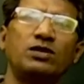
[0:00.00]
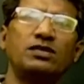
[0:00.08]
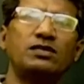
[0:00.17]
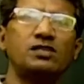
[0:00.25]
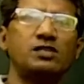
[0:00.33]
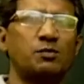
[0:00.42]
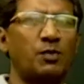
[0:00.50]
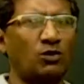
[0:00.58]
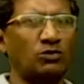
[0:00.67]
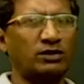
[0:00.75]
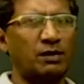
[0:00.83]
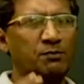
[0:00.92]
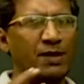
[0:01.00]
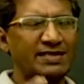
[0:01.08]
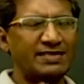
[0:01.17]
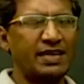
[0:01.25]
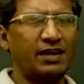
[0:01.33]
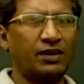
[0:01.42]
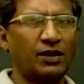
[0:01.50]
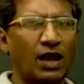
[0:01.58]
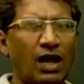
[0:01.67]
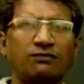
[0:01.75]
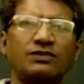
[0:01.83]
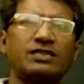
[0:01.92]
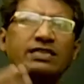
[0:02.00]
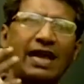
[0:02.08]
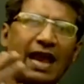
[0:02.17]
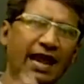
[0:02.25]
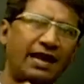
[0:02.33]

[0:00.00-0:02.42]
discuss about the basic graphs